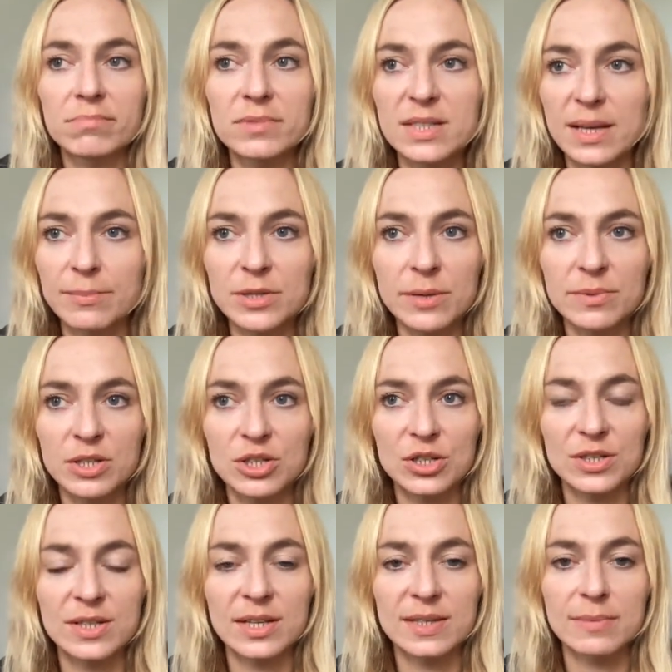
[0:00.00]
sometimes it
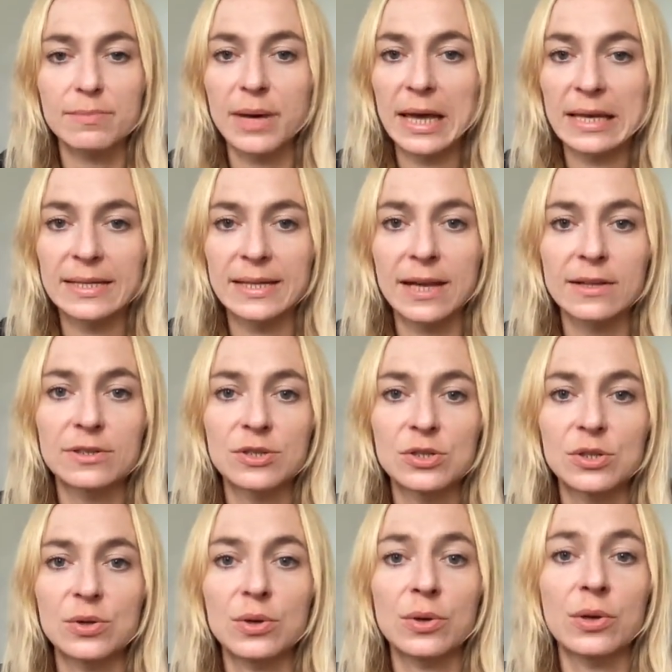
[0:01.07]
just doesn't make sense
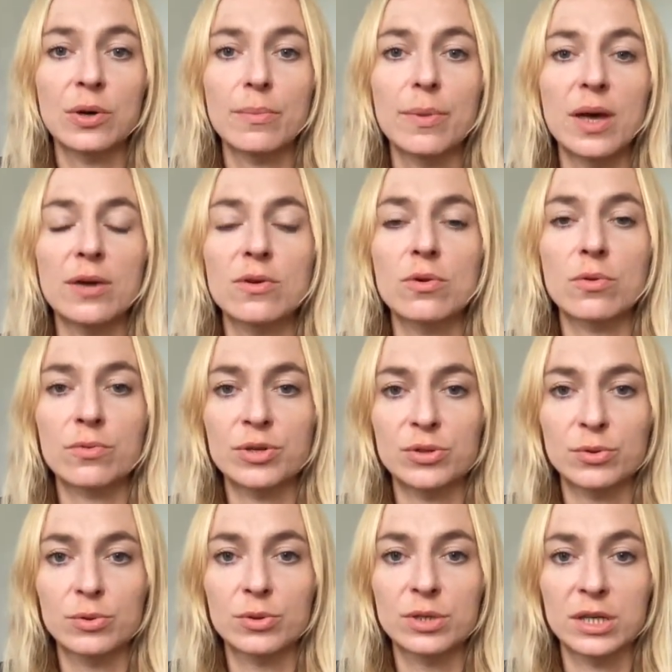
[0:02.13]
to commit your
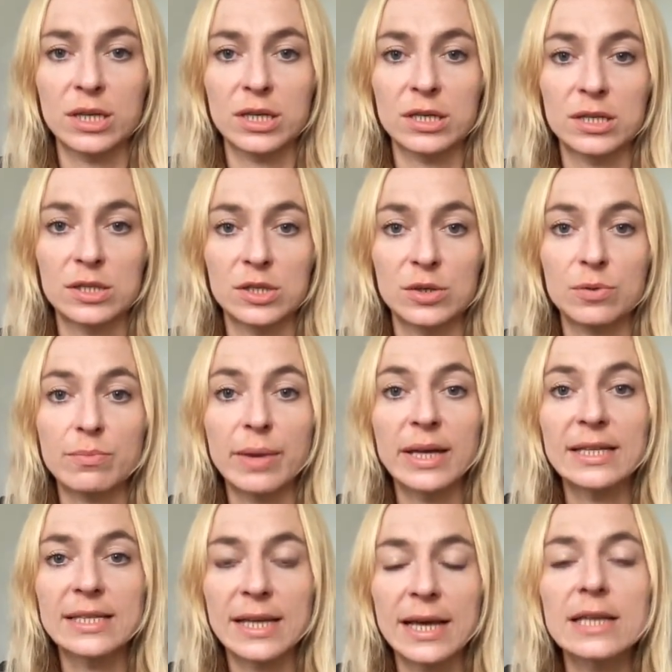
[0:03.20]
resources to
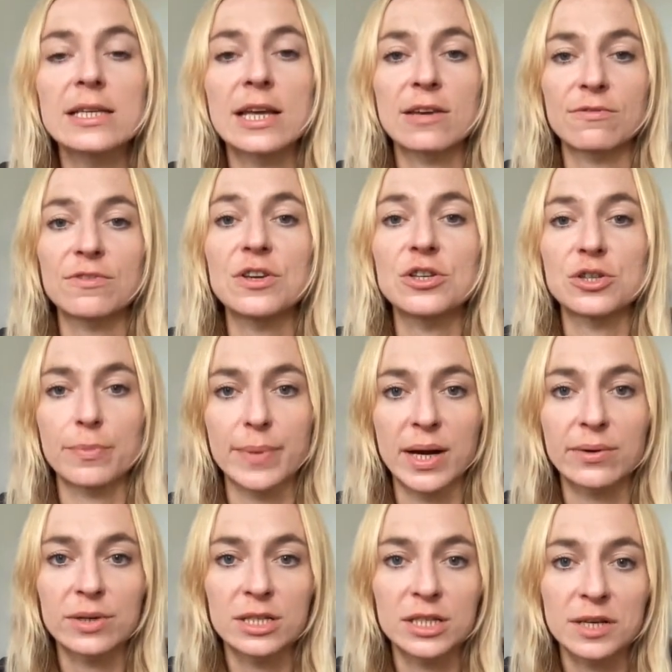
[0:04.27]
maintaining feature
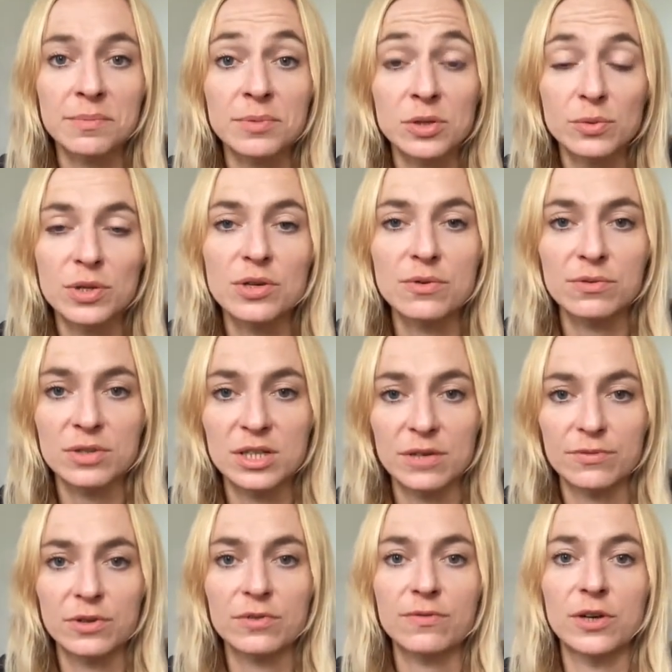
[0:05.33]
parity between your
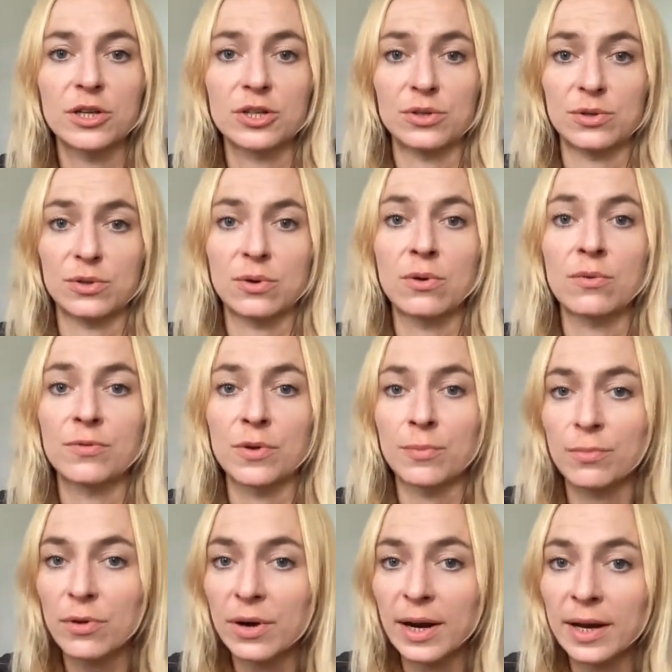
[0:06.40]
different versions of your
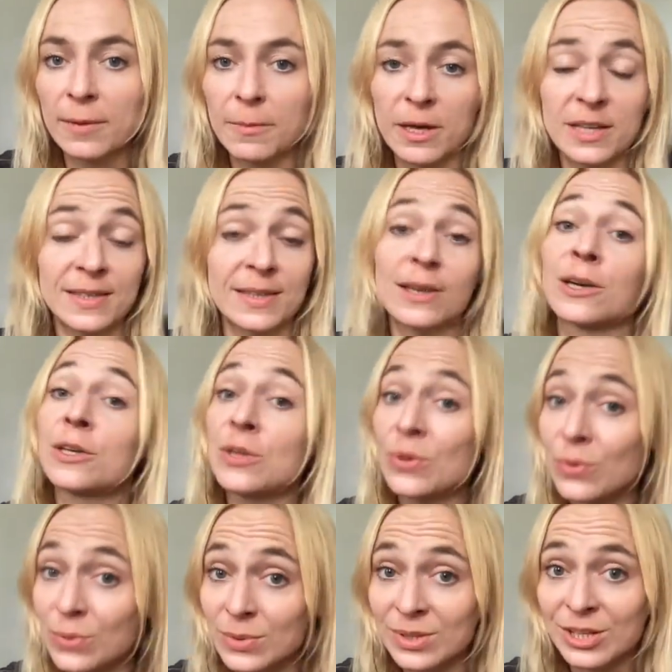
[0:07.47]
product because they are
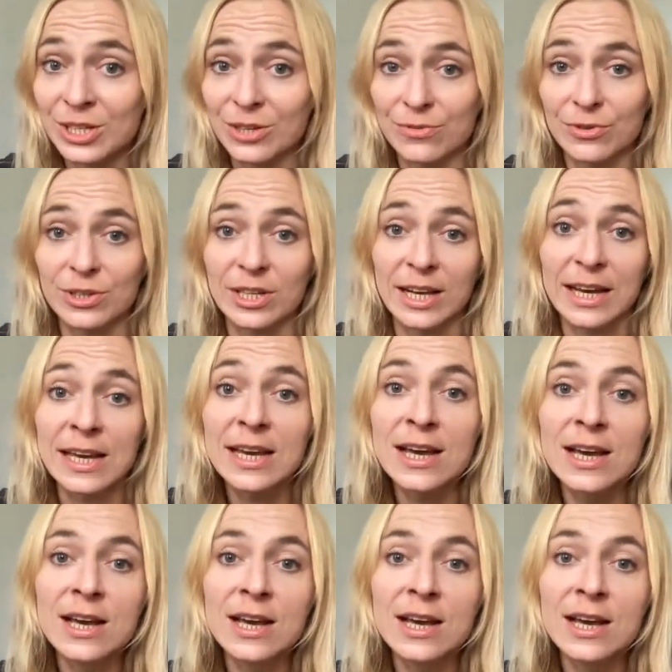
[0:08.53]
used differently.